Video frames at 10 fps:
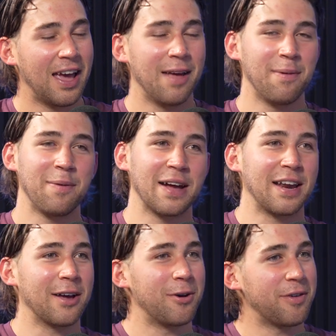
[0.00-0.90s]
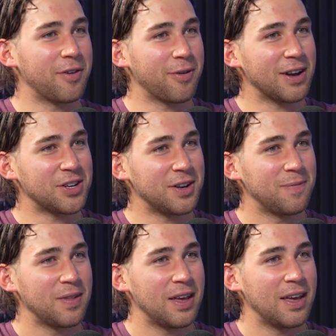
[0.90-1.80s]
And maybe I got to go a different direction.
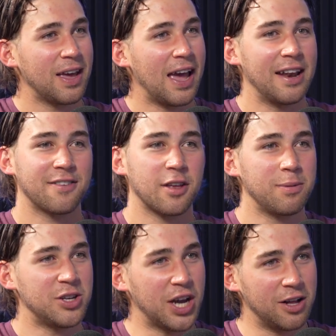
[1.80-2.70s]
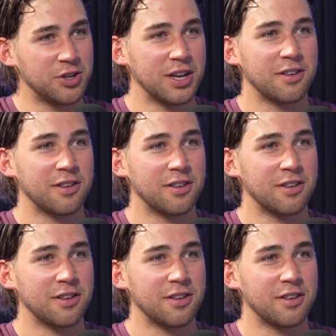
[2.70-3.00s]
And it's going to be challenging.